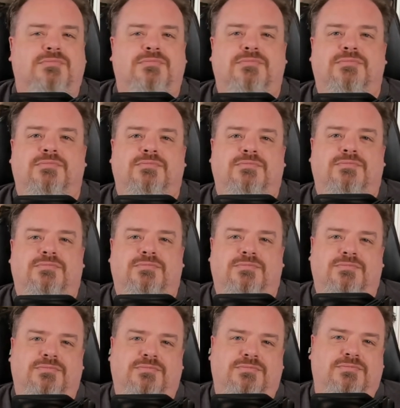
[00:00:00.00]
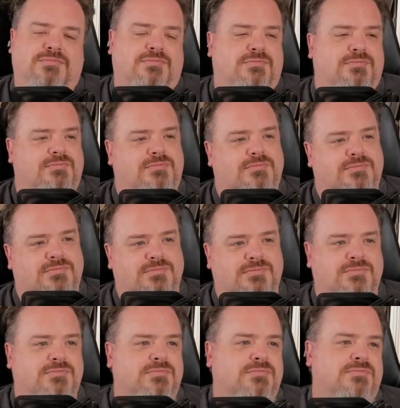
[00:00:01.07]

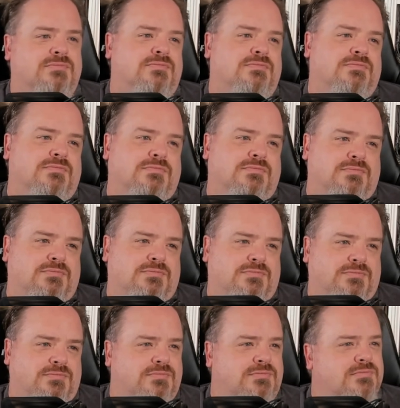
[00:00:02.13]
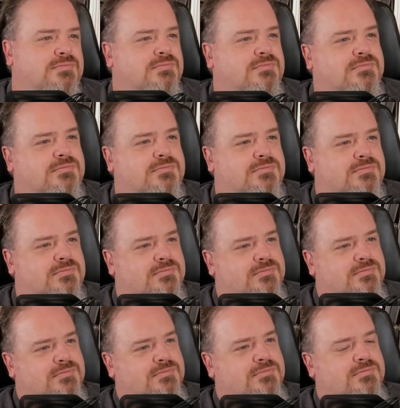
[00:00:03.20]

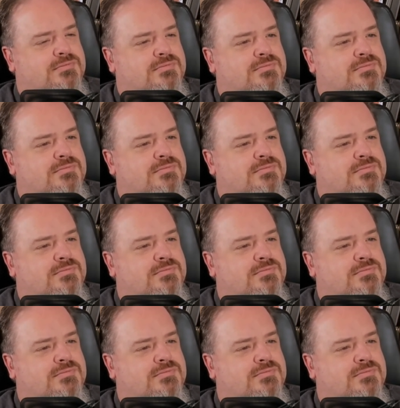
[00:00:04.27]
No words are spoken by the person on screen.